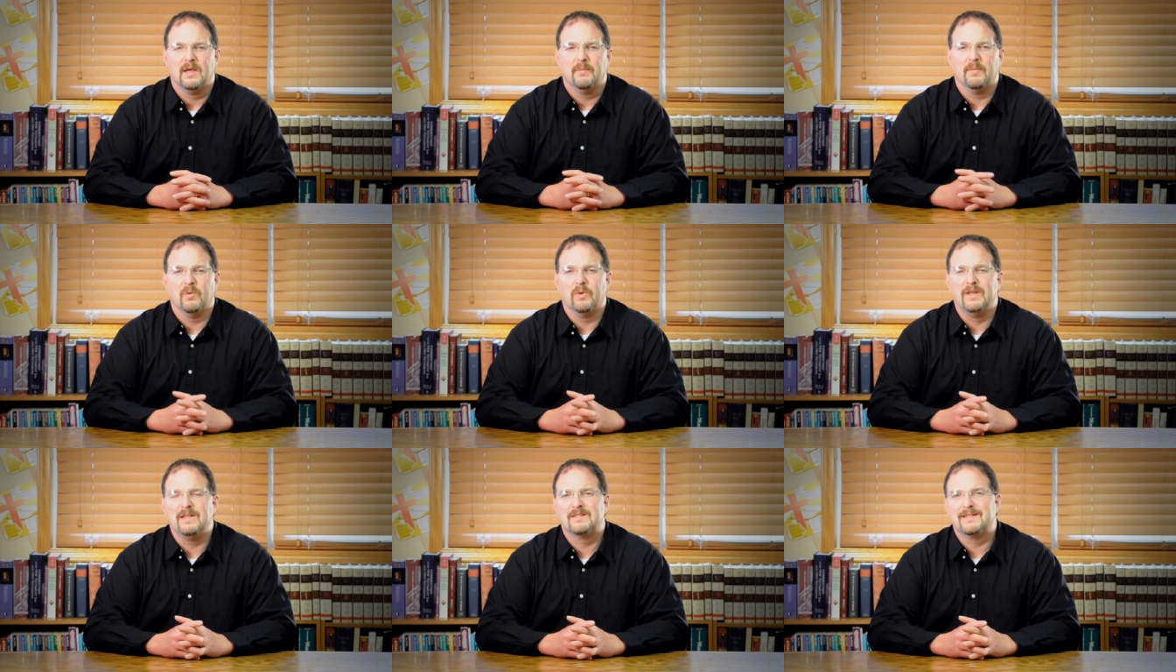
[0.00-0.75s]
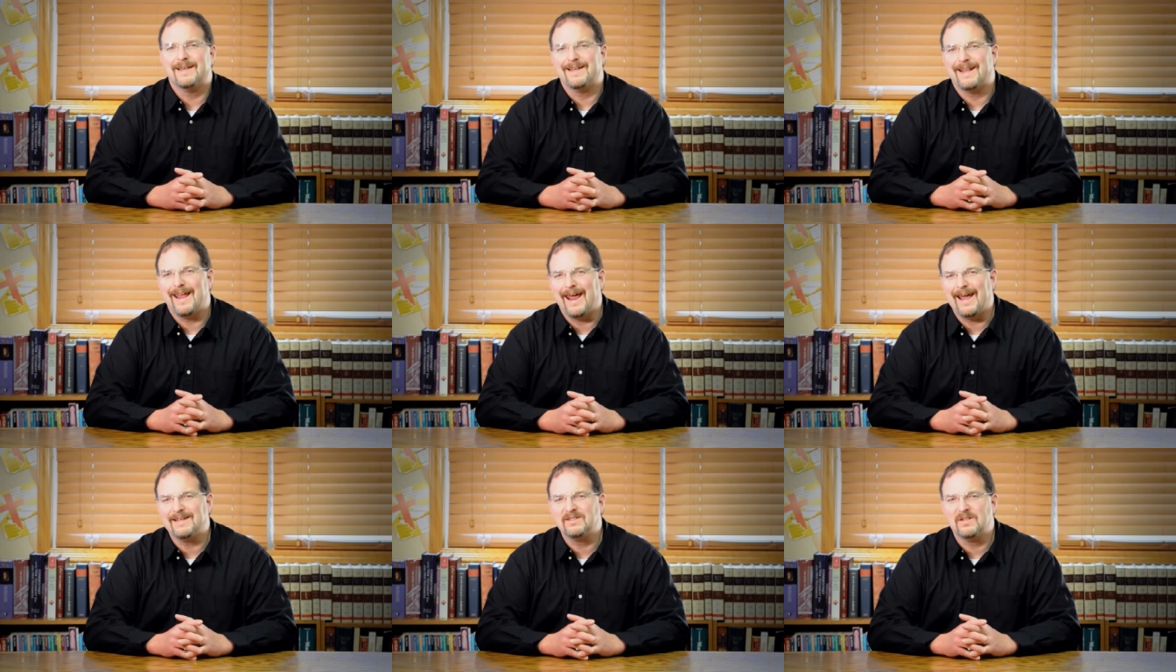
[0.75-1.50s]
but when he said,
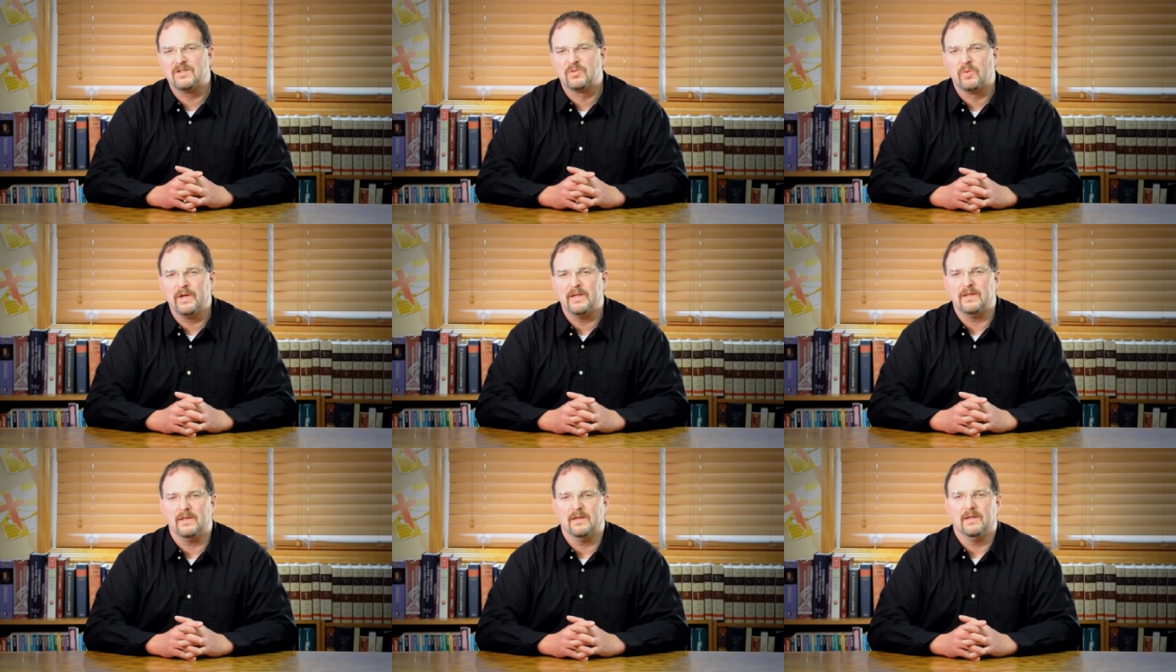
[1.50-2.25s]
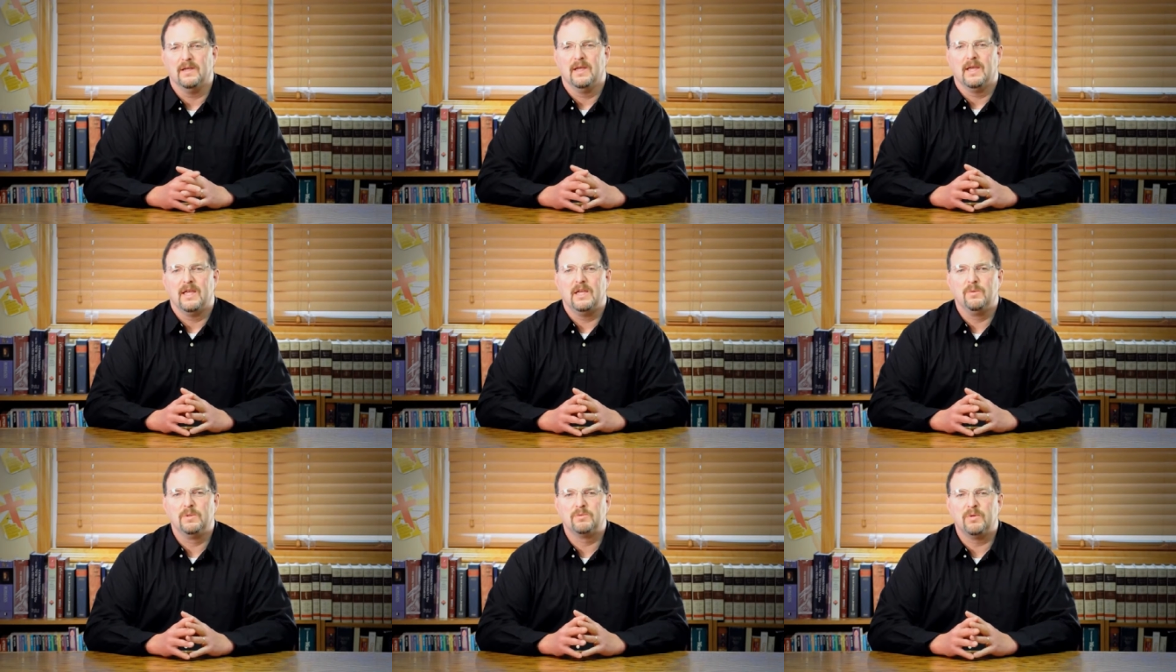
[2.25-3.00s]
as it is written, he
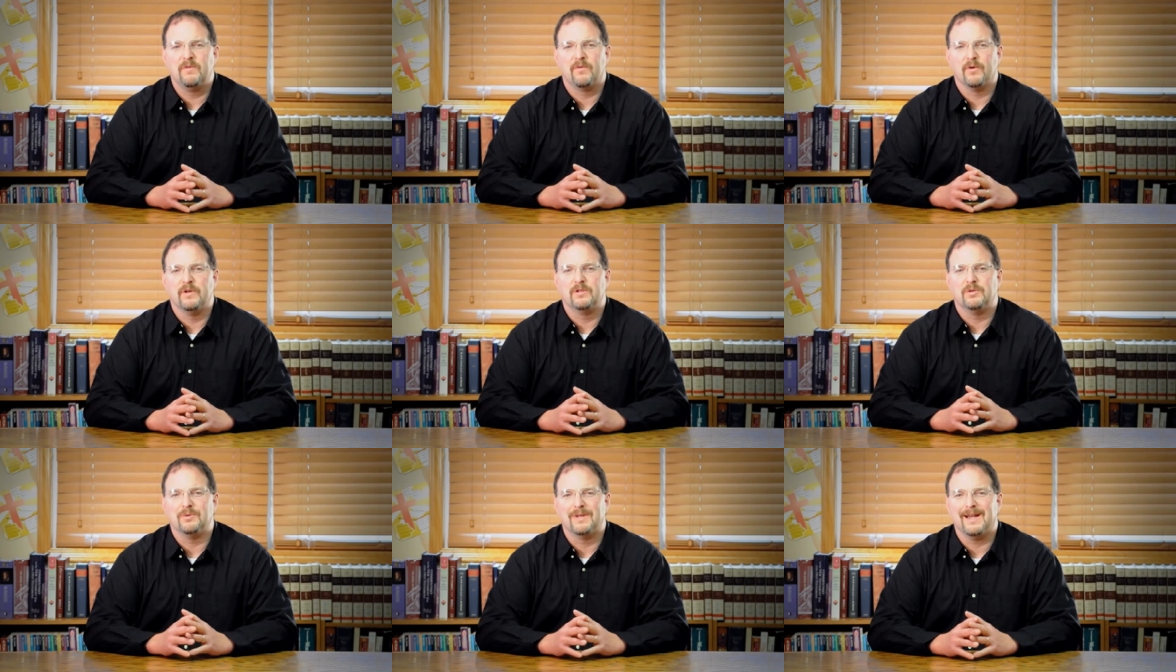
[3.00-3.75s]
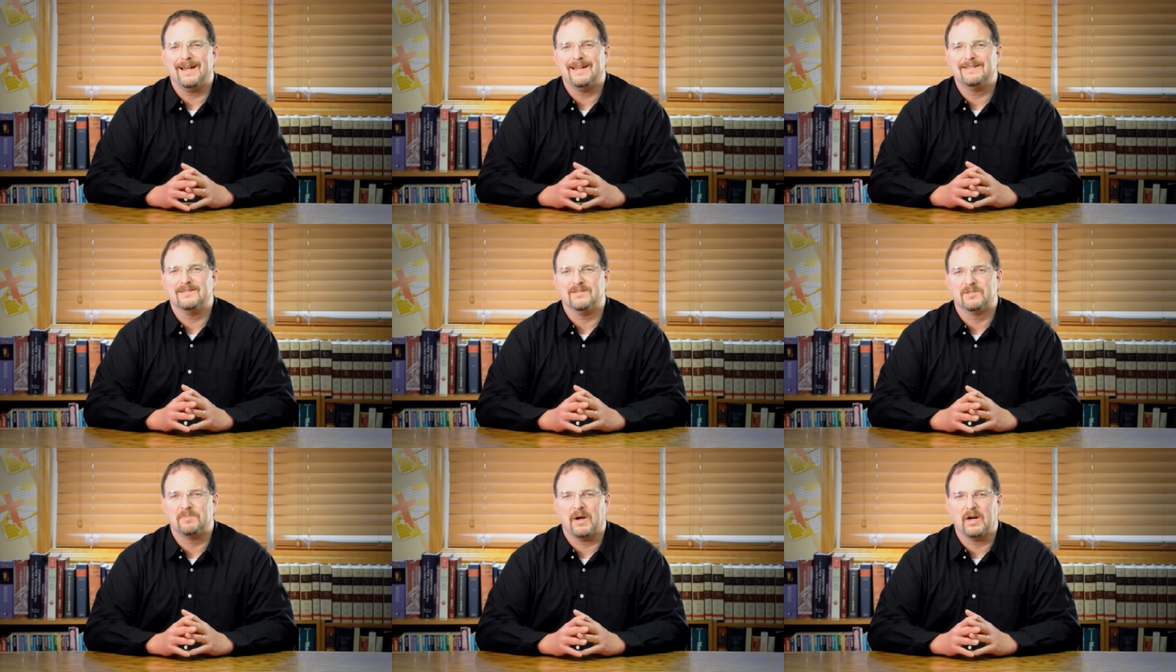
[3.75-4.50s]
was referring to God's
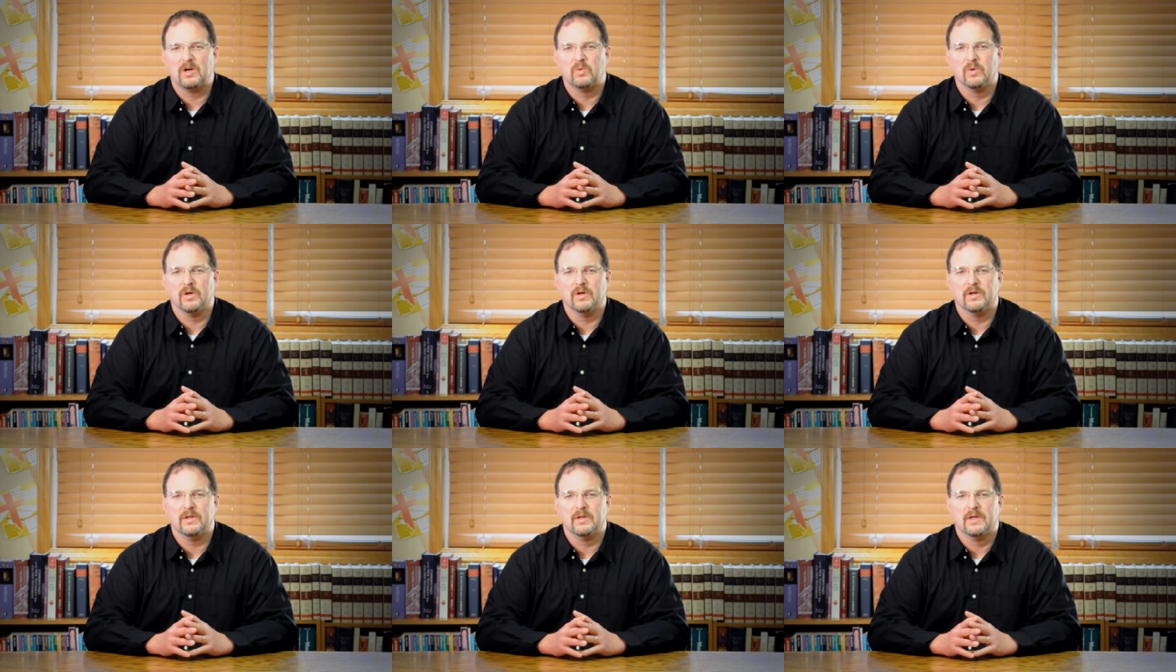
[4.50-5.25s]
inspired word.